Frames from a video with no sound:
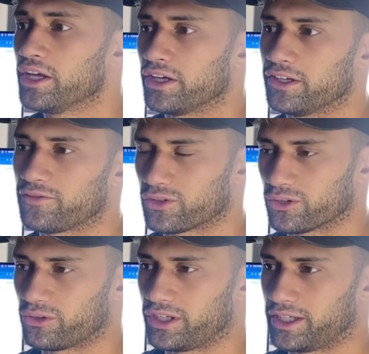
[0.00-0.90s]
If you're
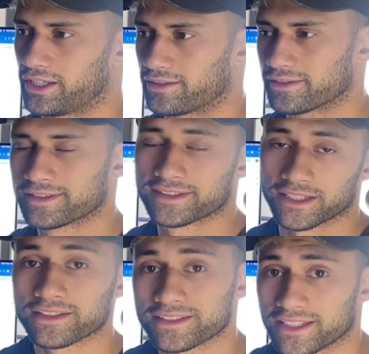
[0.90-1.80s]
doing
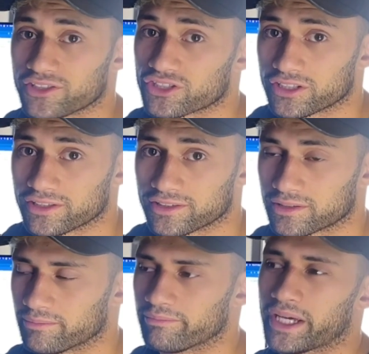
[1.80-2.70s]
6 sessions,
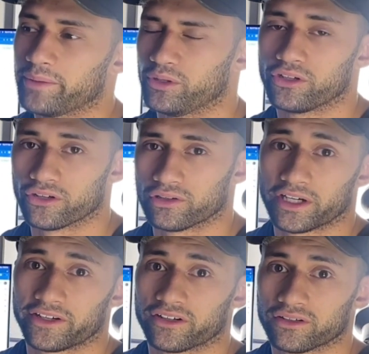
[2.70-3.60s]
maybe you go
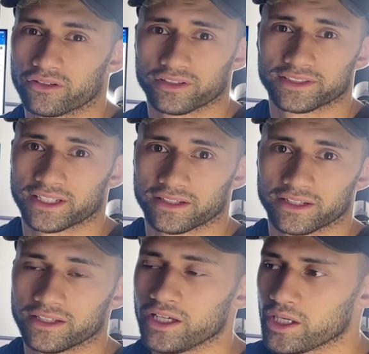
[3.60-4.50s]
lighter on a
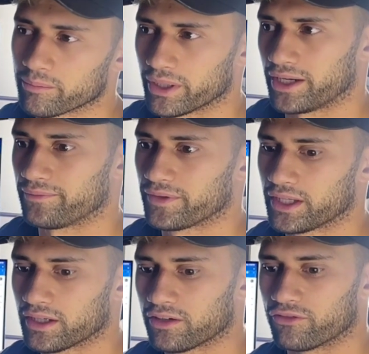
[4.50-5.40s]
Saturday. But
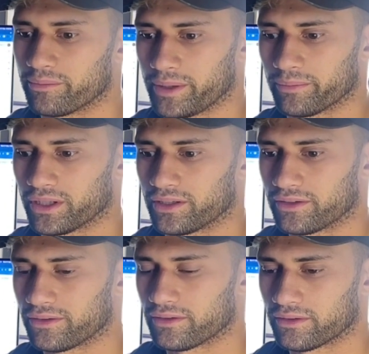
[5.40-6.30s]
remember,
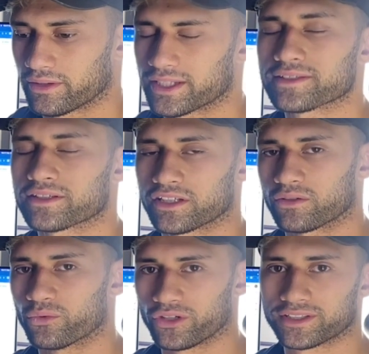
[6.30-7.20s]
this
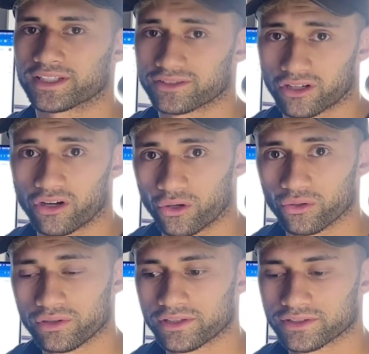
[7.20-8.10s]
thing works as a
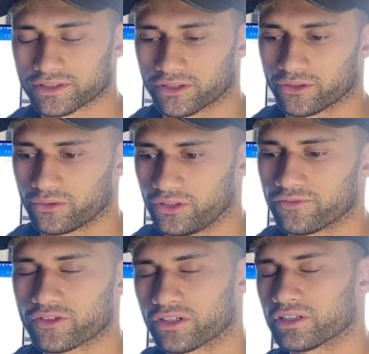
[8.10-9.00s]
whole. So
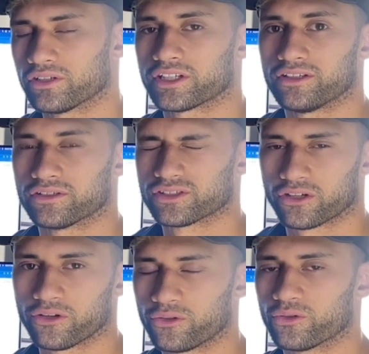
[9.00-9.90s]
you've got to look at your
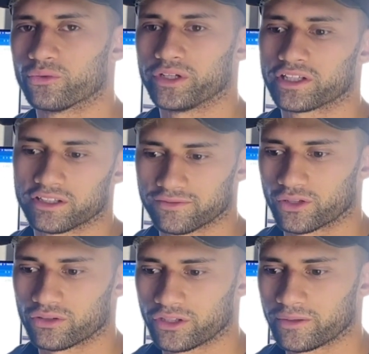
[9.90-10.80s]
total weekly
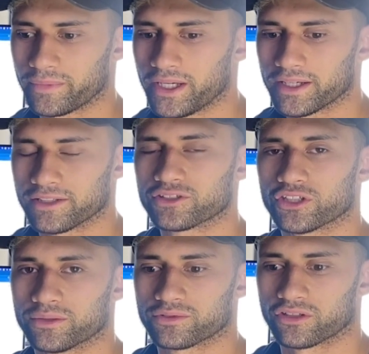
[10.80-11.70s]
volume in
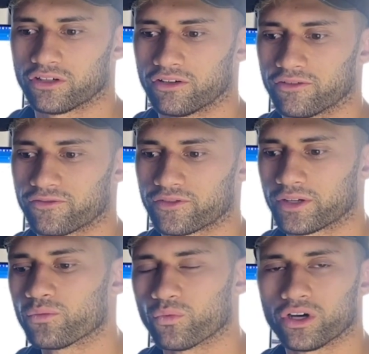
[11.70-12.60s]
terms of
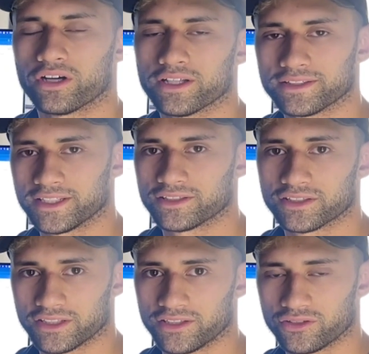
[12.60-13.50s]
what
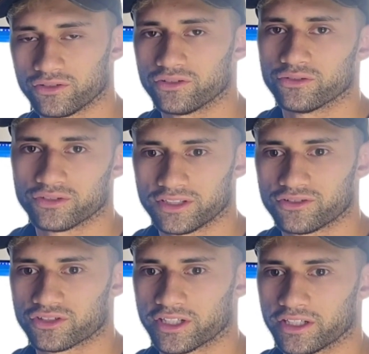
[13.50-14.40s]
intensities you use
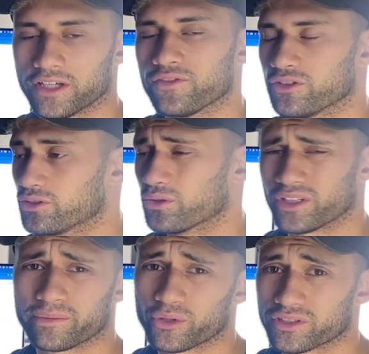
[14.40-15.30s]
each day. If you're
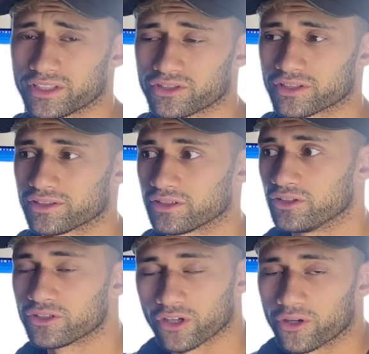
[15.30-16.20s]
doing more sessions,
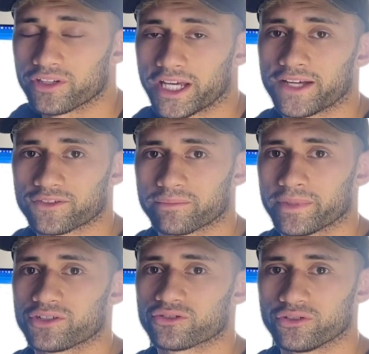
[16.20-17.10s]
you're going to have to
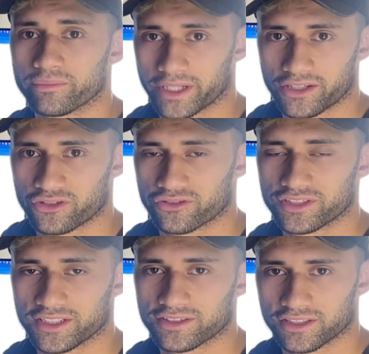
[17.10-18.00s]
make sure you manage your
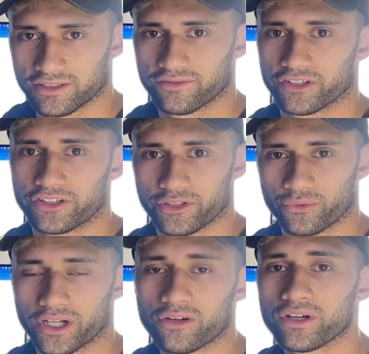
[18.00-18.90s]
intensity very
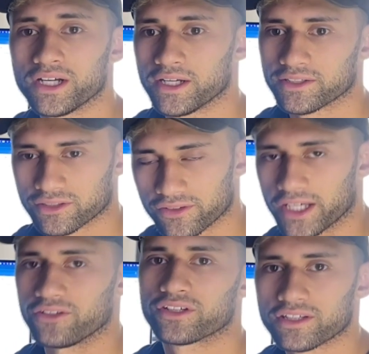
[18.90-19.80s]
well so
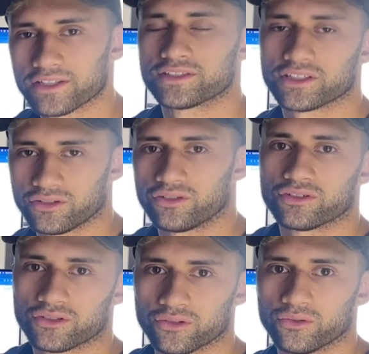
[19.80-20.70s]
that you can continue to
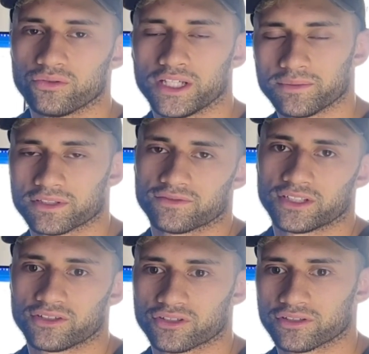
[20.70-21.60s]
do heaps of
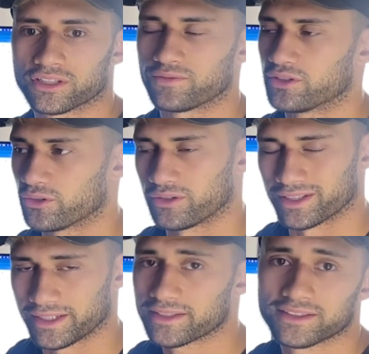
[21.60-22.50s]
sessions. If you're doing
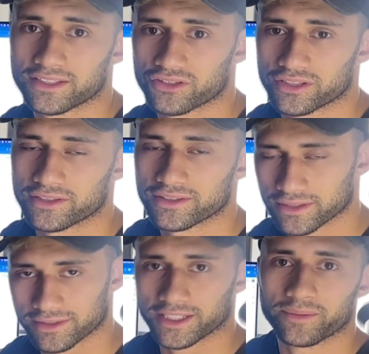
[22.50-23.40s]
less sessions,
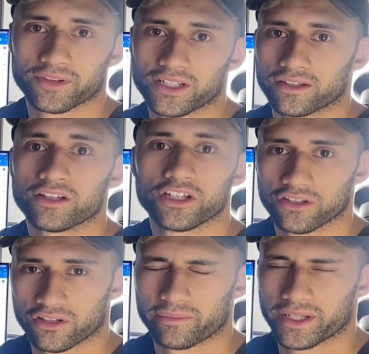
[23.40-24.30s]
same thing. You
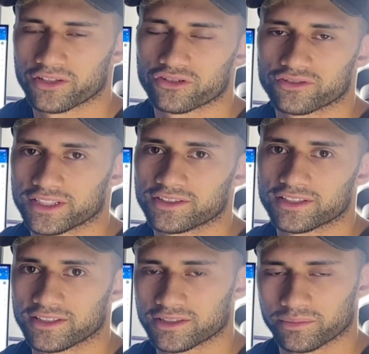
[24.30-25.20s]
got to manage your
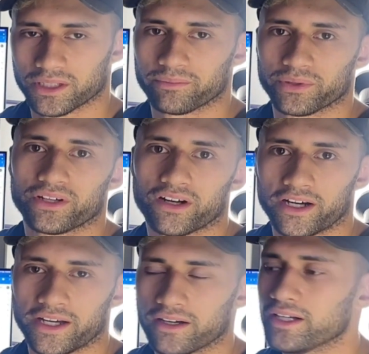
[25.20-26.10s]
intensity to be a bit
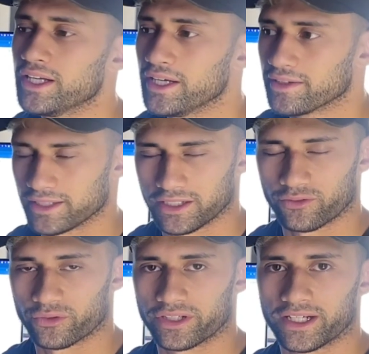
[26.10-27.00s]
higher than
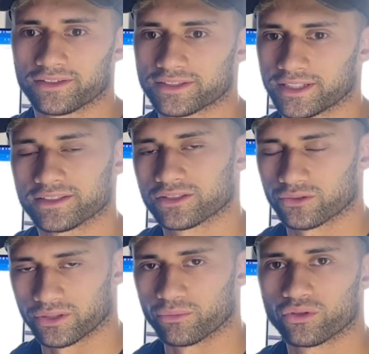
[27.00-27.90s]
everyone else that's
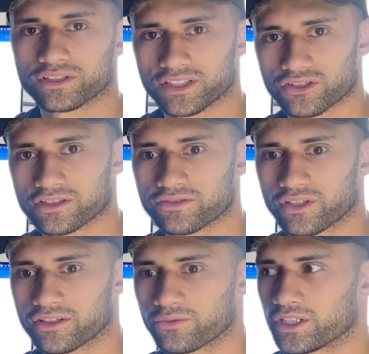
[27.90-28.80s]
doing more sessions
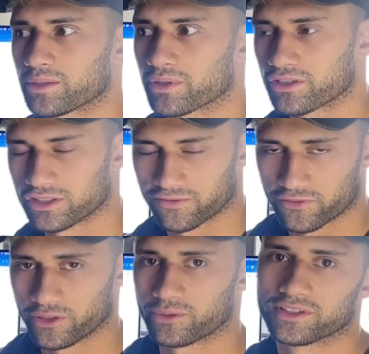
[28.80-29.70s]
throughout the week, because your
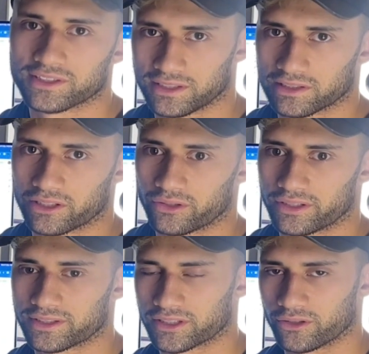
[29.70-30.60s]
frequency is lower.
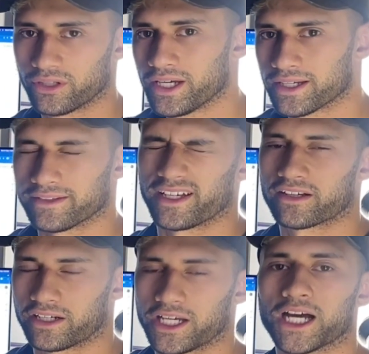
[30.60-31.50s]
So that
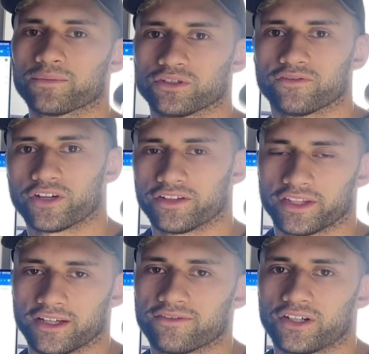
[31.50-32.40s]
kind of helps you find
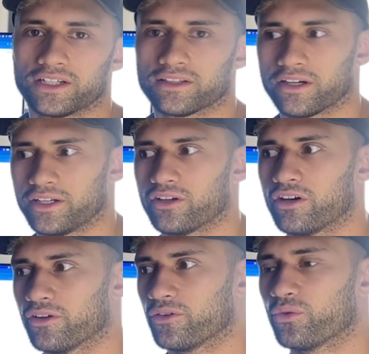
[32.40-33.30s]
that fine line
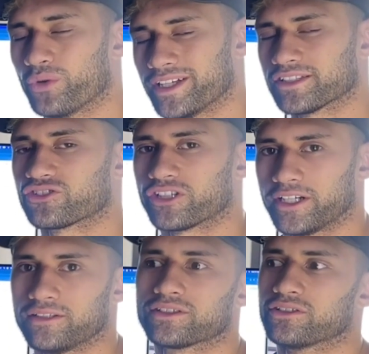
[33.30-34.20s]
on where to
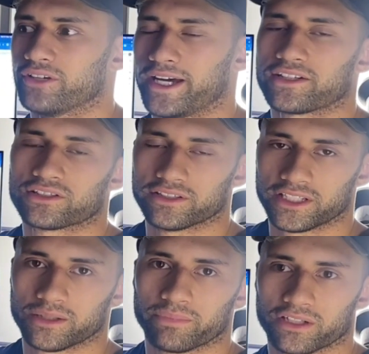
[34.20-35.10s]
train so you actually
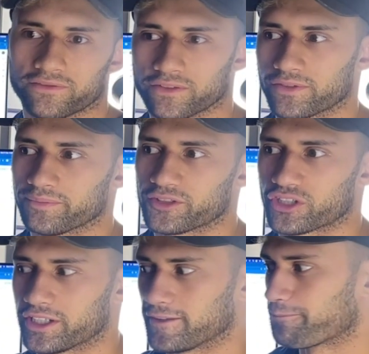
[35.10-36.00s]
get benefit from the
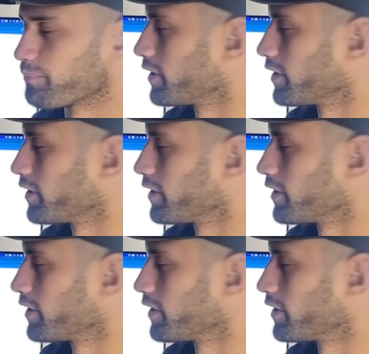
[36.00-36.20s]
training.